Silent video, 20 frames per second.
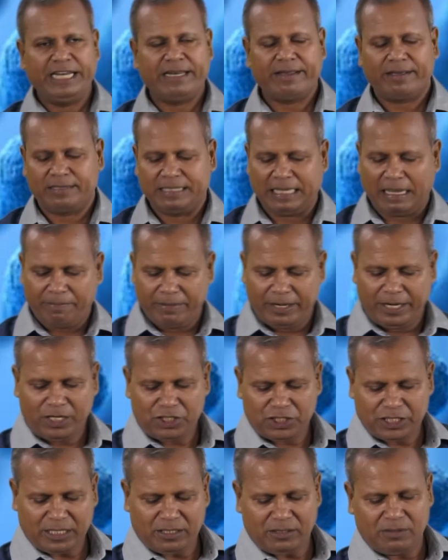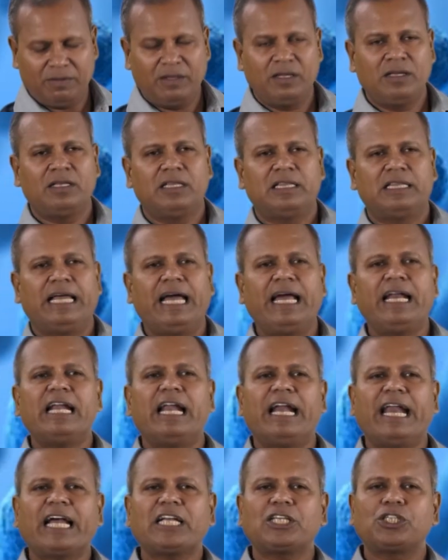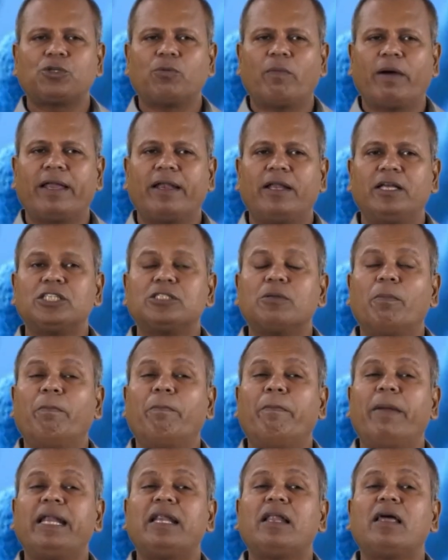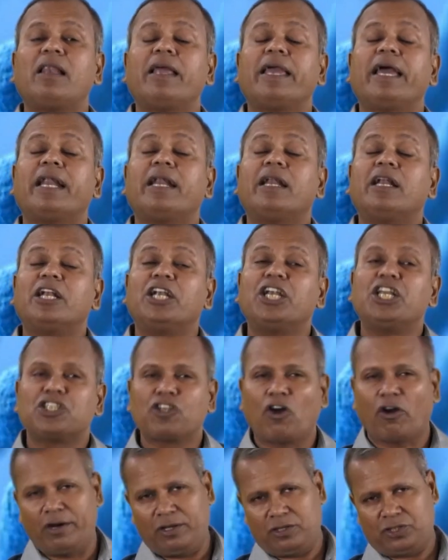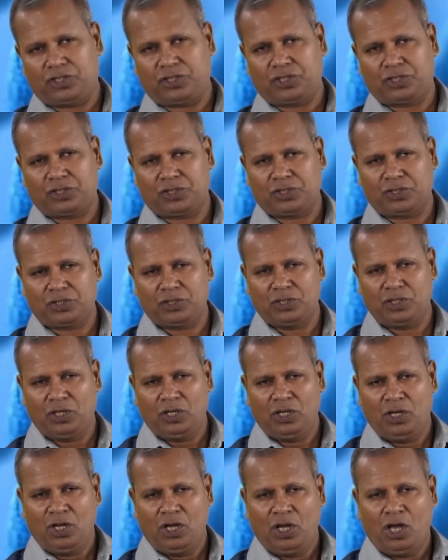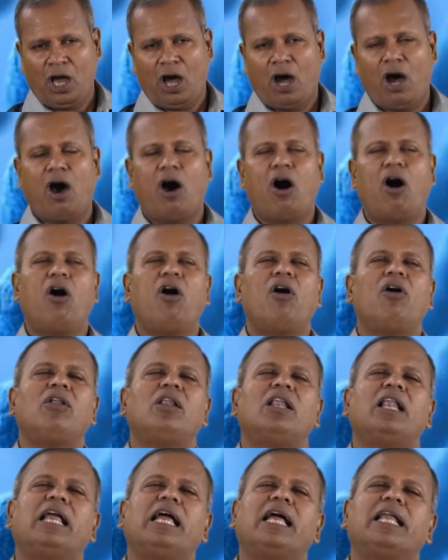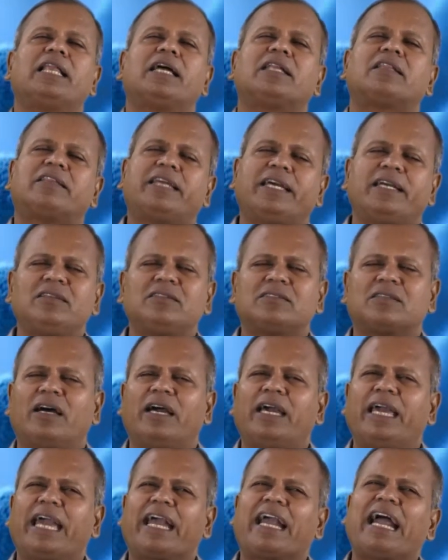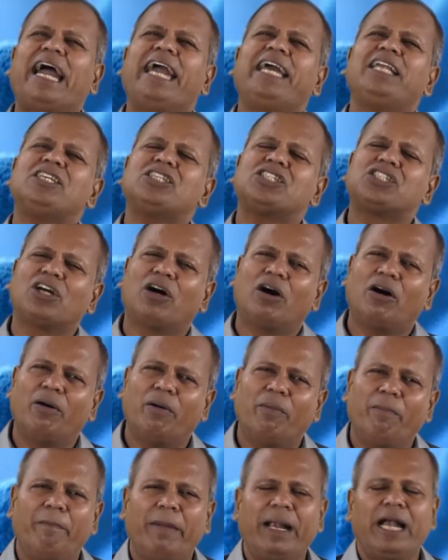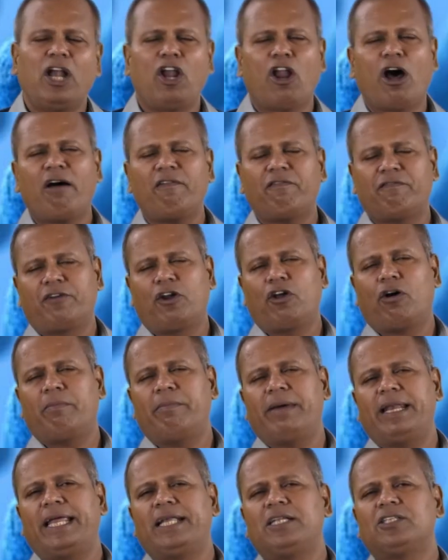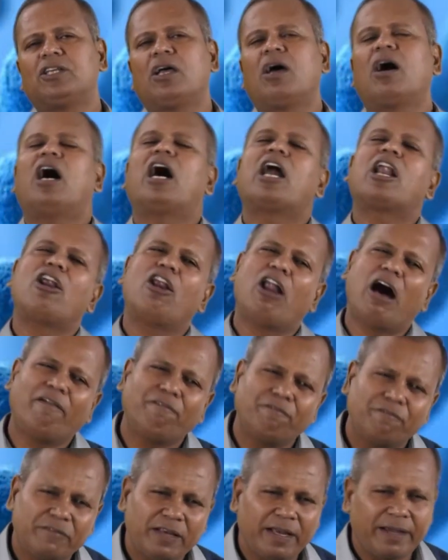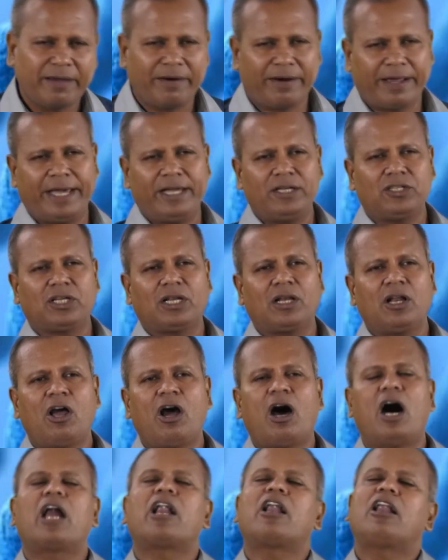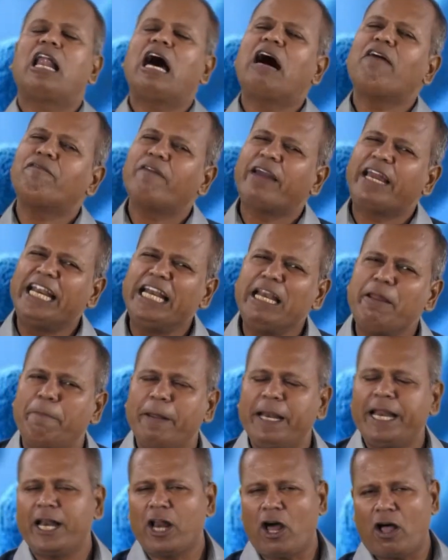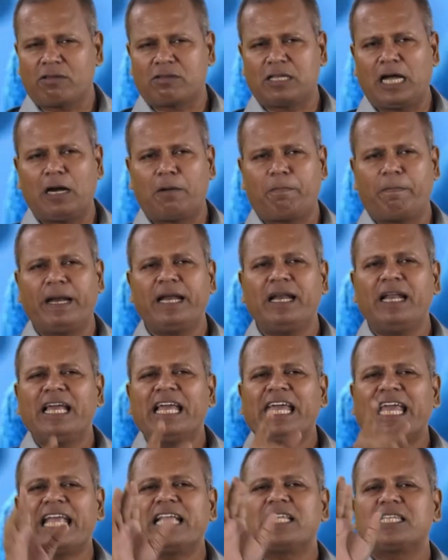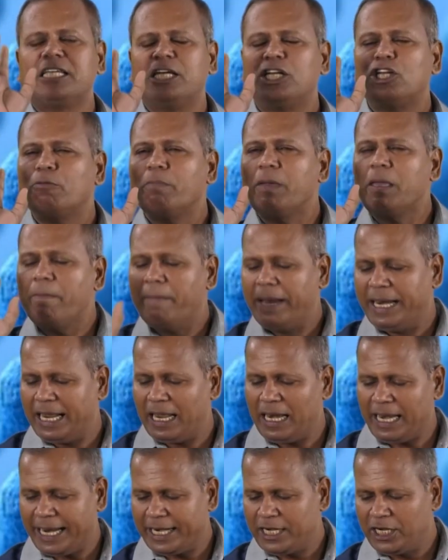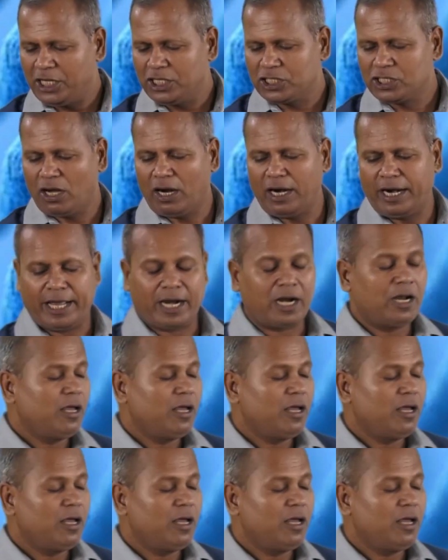examination. Then next one is Mendelian disorders. All the things against law of dominance or law of segregation or law of independent assortment is said to be Mendelian disorder.